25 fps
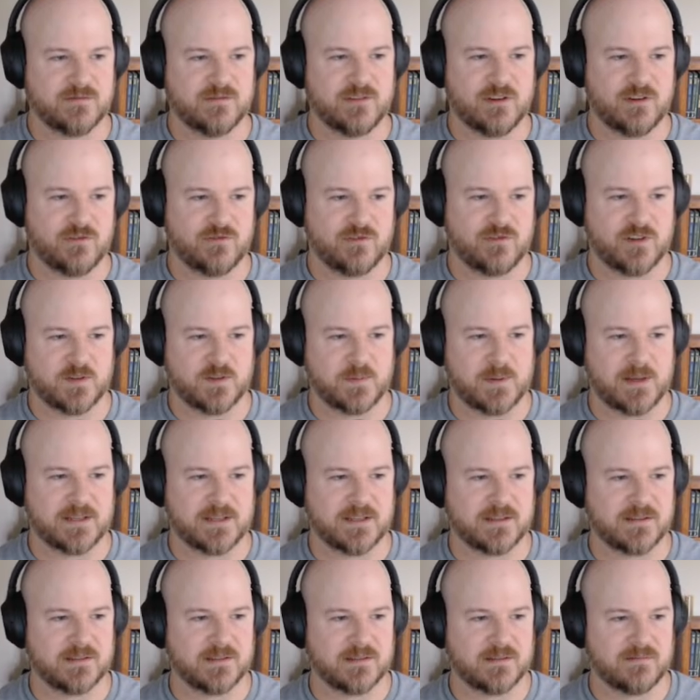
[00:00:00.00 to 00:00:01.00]
no
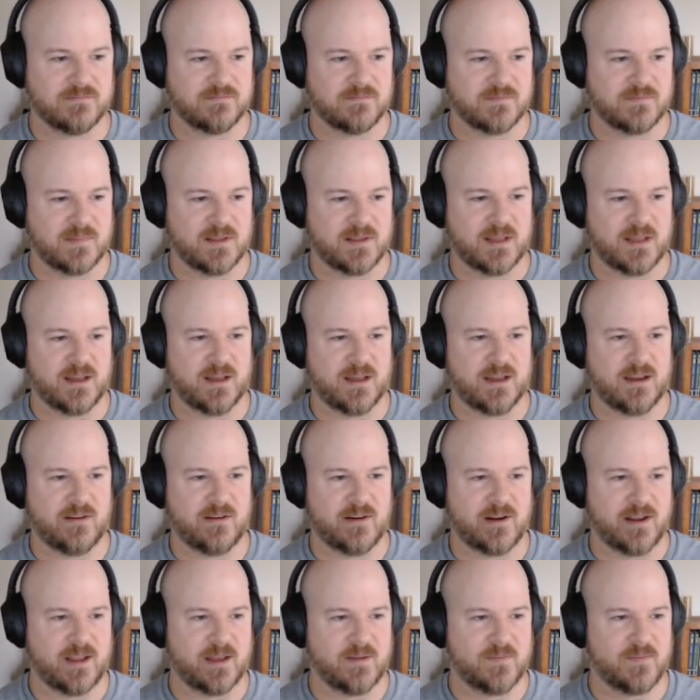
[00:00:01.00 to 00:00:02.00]
trespassing
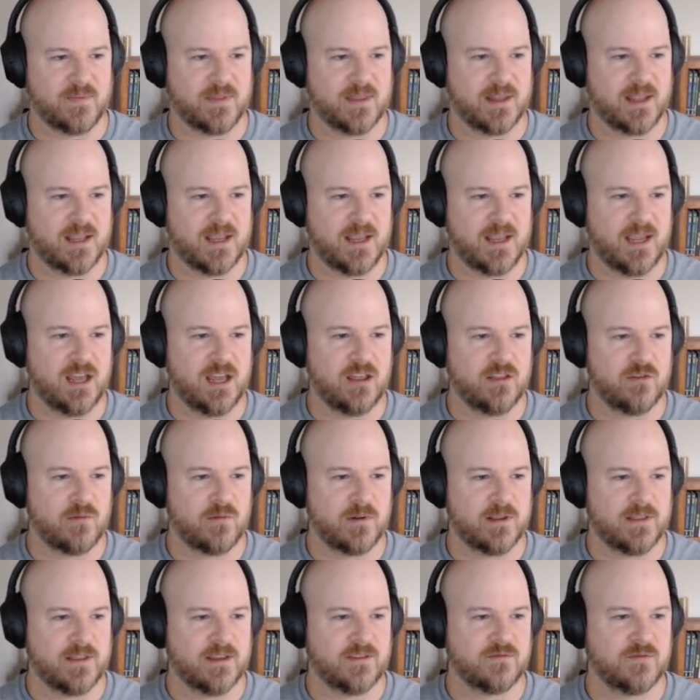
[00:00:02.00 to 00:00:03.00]
area. Either
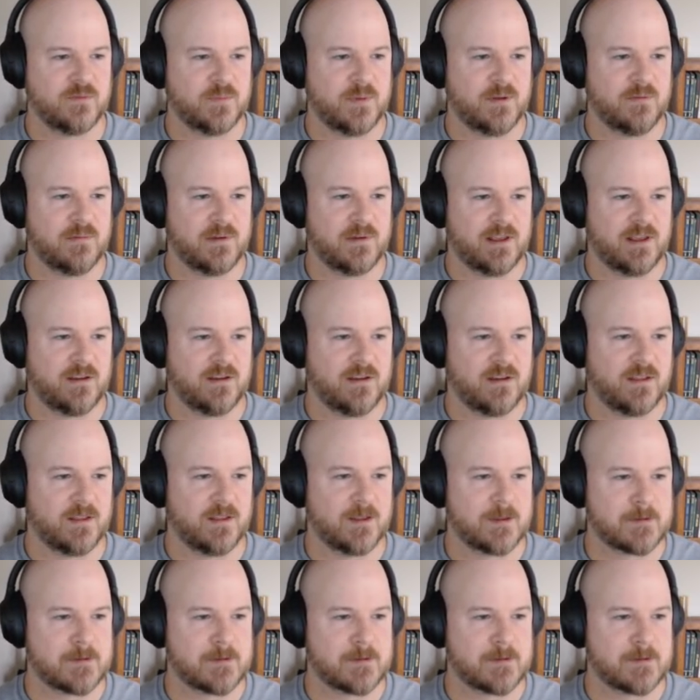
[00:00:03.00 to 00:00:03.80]
one of these would be really good.